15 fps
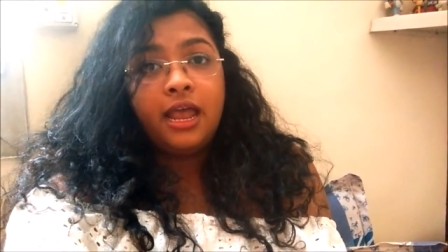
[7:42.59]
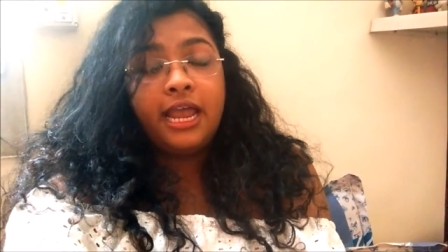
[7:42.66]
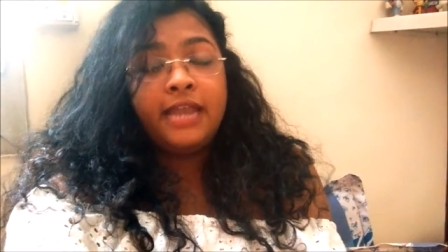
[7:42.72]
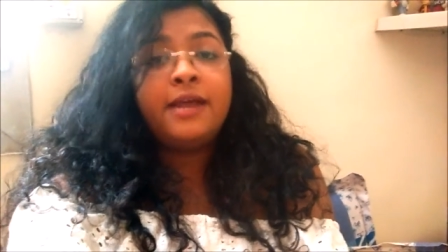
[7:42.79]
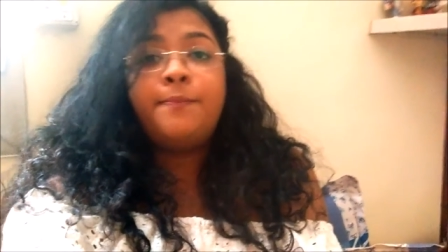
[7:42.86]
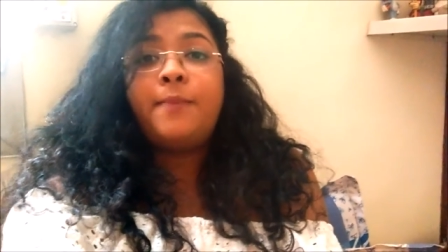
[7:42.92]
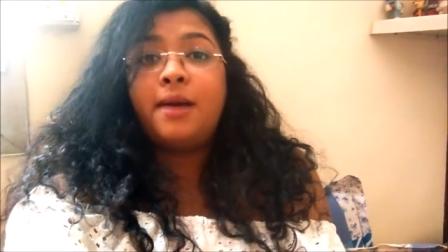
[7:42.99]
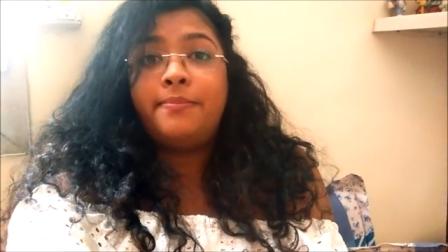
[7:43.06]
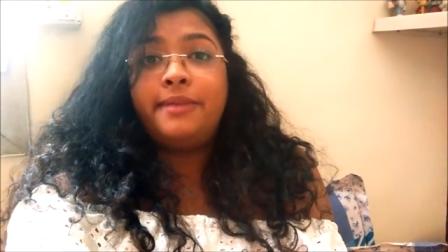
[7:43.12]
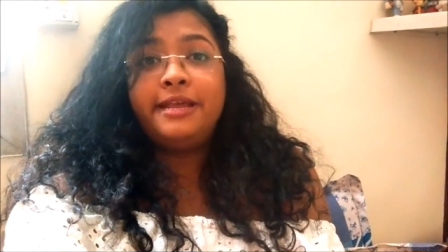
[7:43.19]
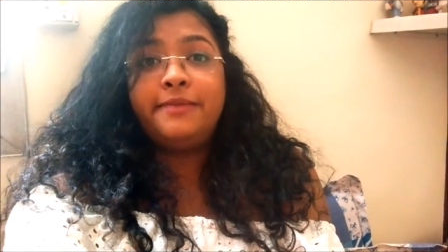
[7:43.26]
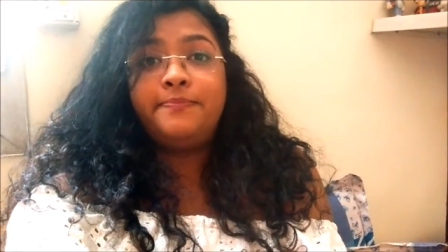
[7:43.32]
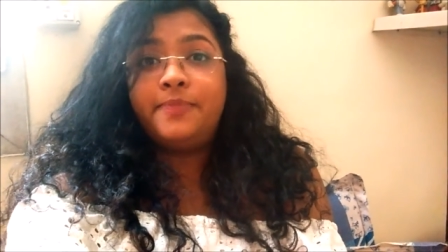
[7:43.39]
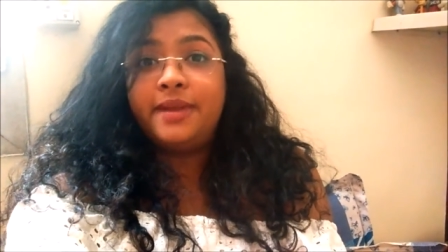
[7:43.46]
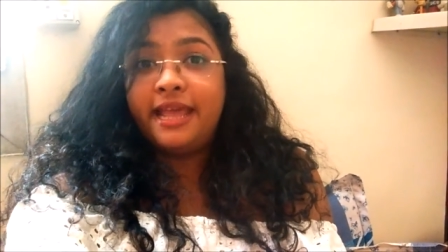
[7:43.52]
in a
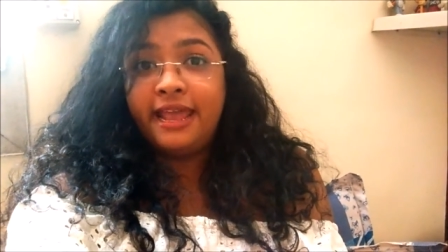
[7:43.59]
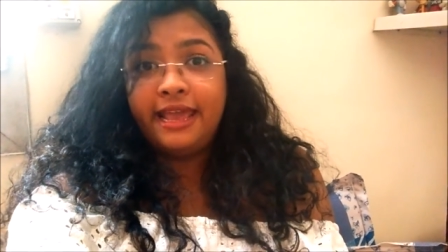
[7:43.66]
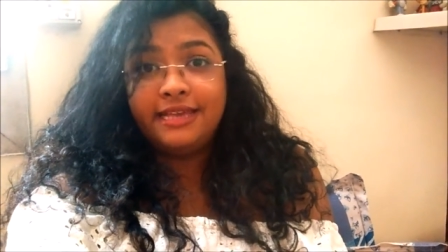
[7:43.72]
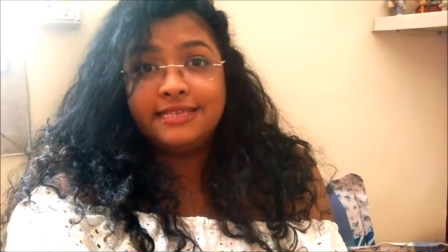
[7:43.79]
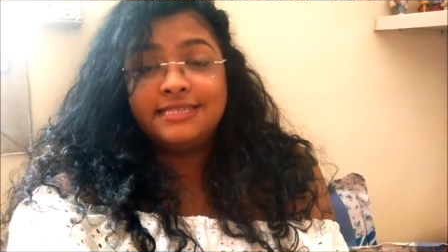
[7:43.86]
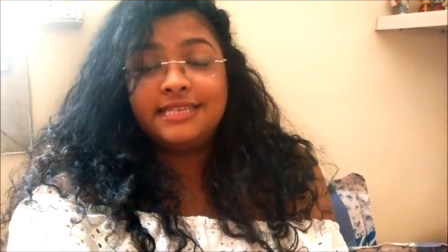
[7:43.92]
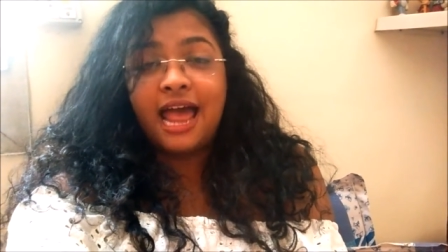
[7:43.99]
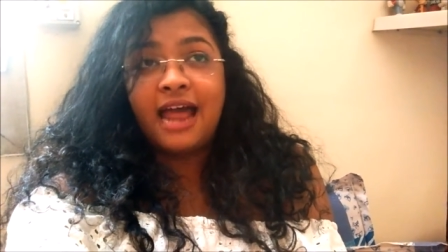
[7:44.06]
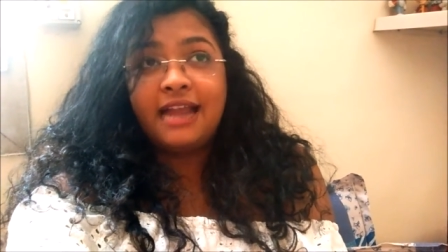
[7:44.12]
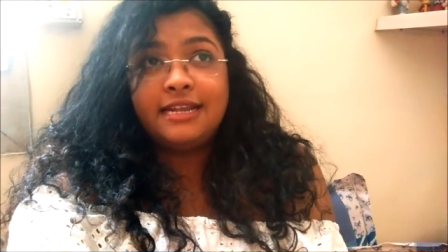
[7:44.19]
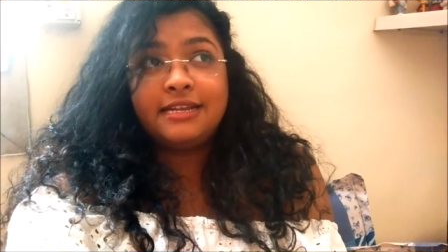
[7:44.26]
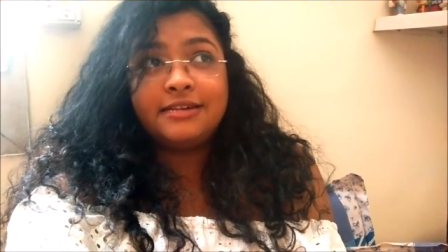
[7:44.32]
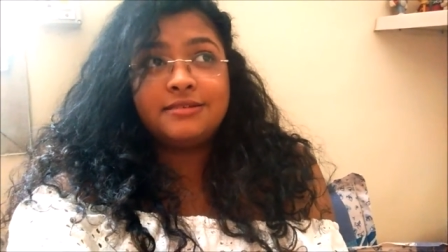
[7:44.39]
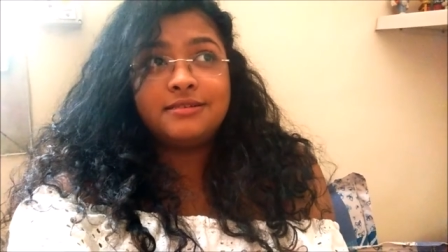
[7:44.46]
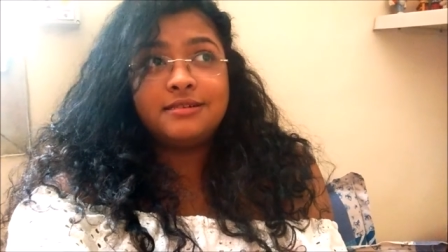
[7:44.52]
public place
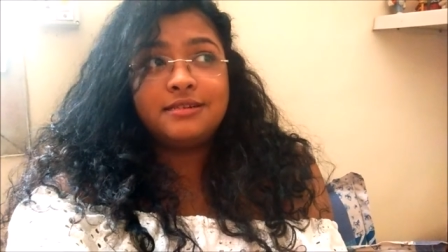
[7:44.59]
at,